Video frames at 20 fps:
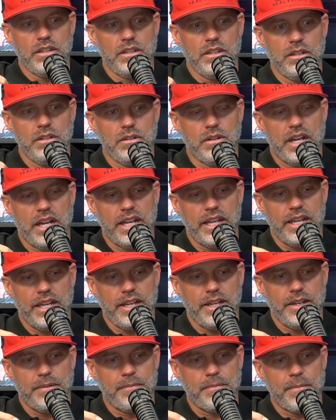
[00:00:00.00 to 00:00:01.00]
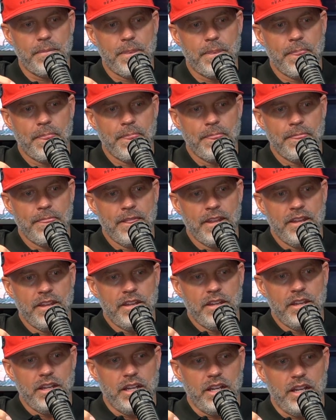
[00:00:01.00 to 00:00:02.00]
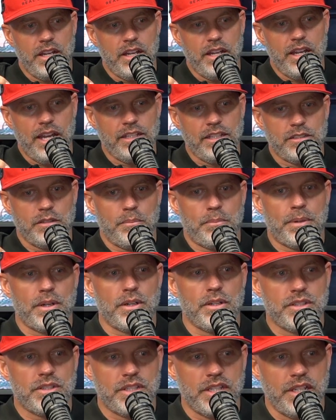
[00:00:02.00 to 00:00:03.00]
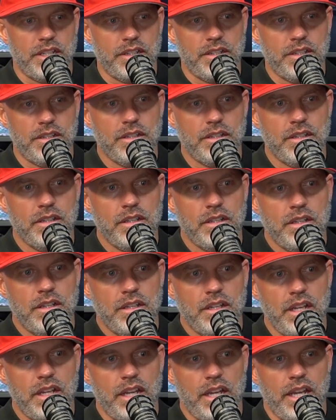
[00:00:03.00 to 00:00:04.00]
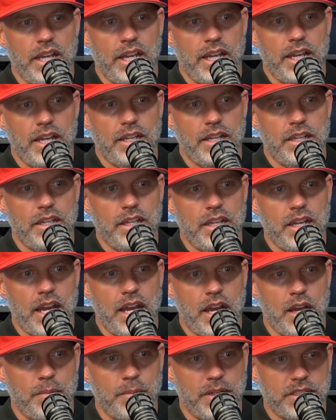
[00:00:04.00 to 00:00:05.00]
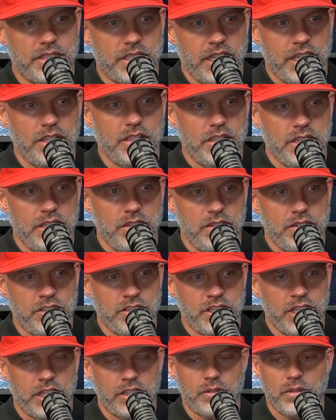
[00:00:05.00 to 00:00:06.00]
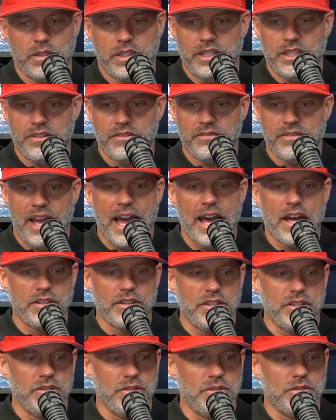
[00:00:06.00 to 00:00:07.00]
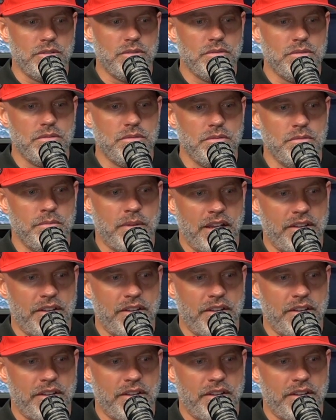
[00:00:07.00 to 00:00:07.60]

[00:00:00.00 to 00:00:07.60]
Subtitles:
who I am as a person and how much I genuinely value my